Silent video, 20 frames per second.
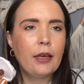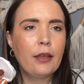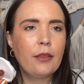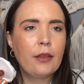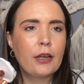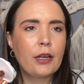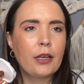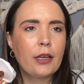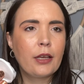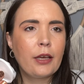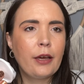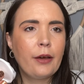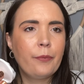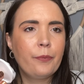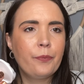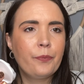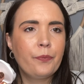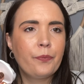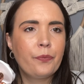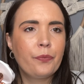There you go.
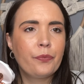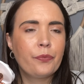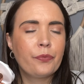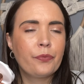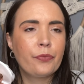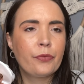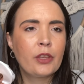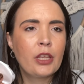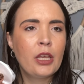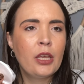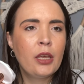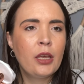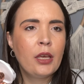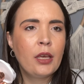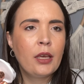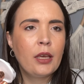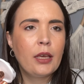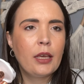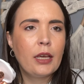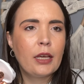
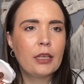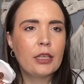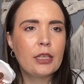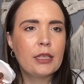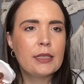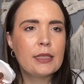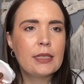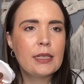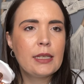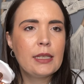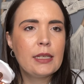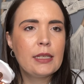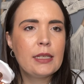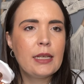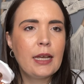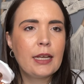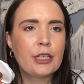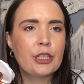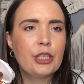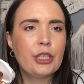Yeah, you can see the
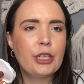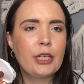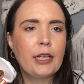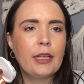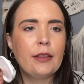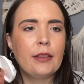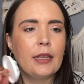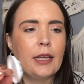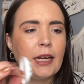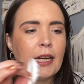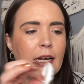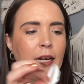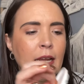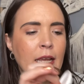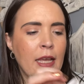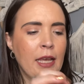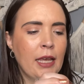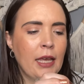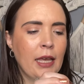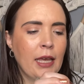texture in there
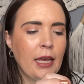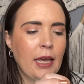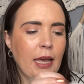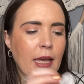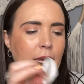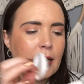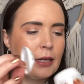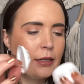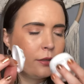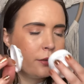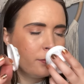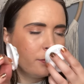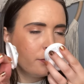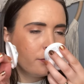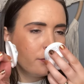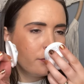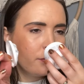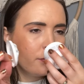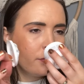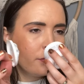and
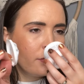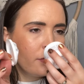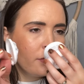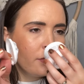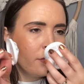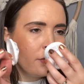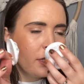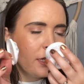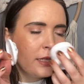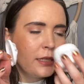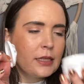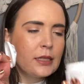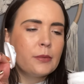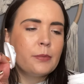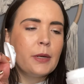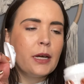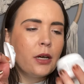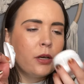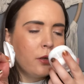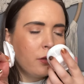it
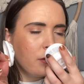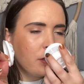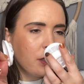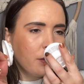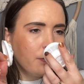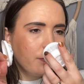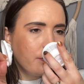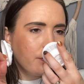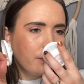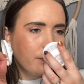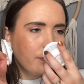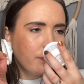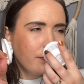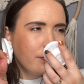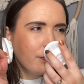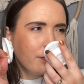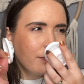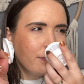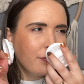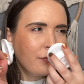smells
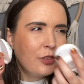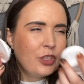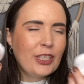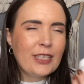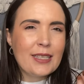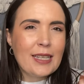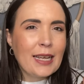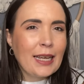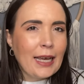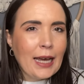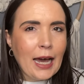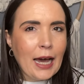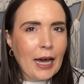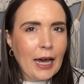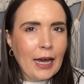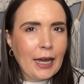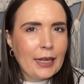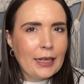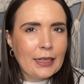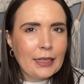just like a
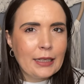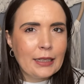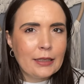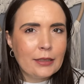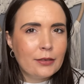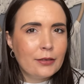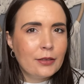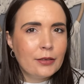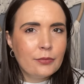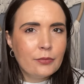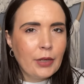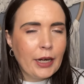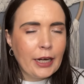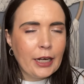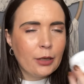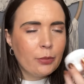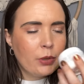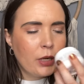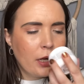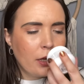high-end
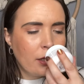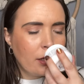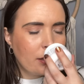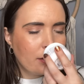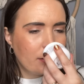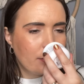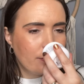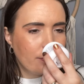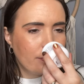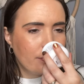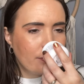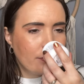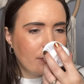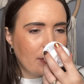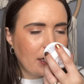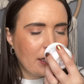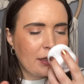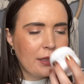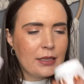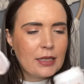hair product.
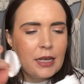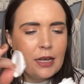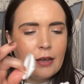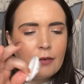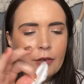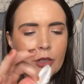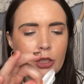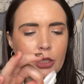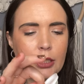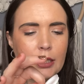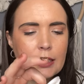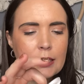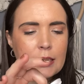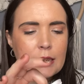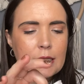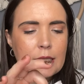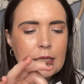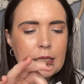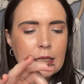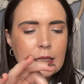Like it doesn't have a
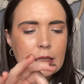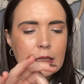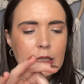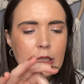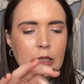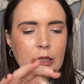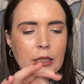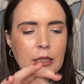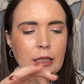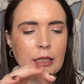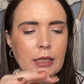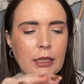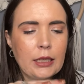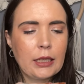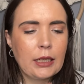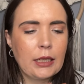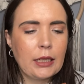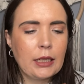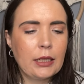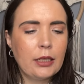crazy scent or
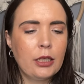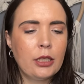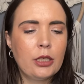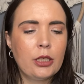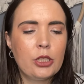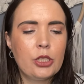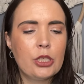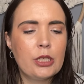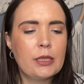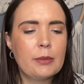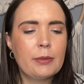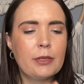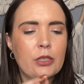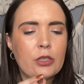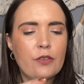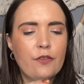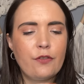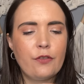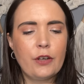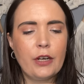anything. Just
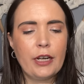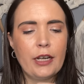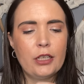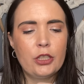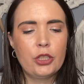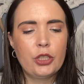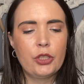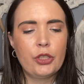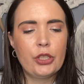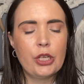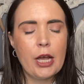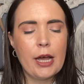smells fresh.